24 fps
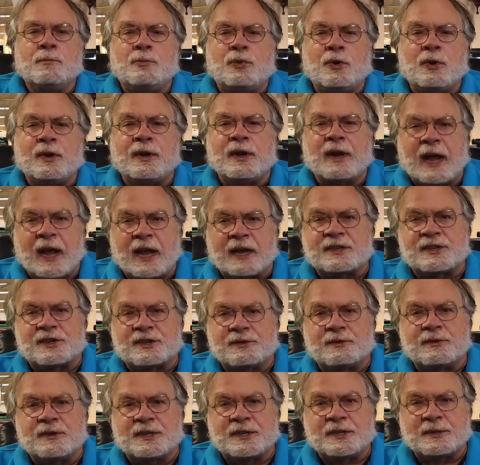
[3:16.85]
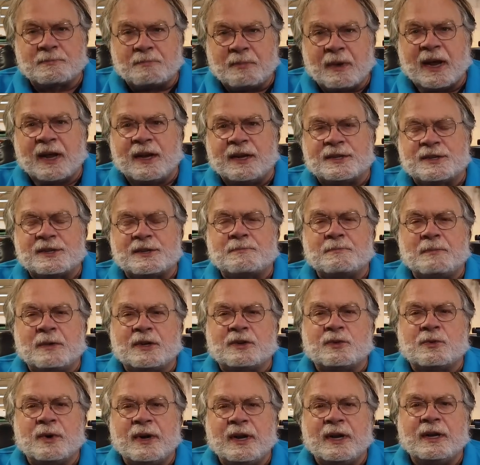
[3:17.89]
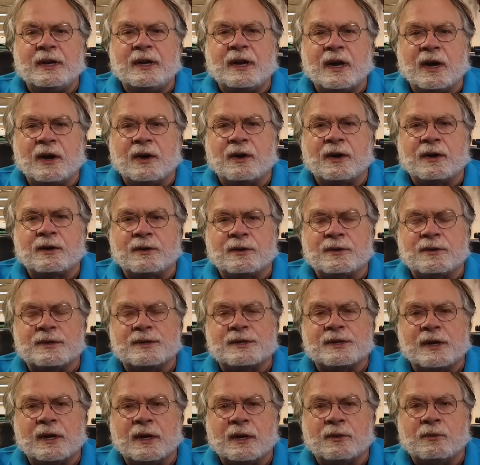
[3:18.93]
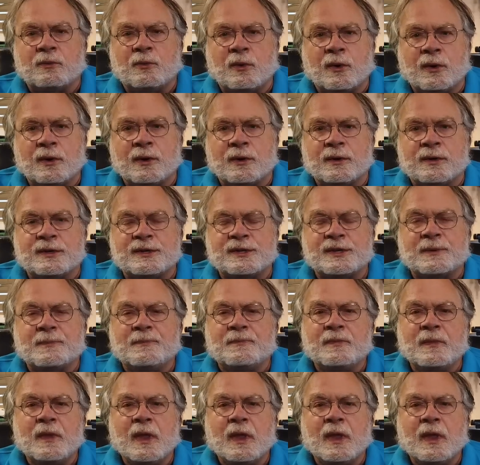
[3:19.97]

put extra space between characters and words.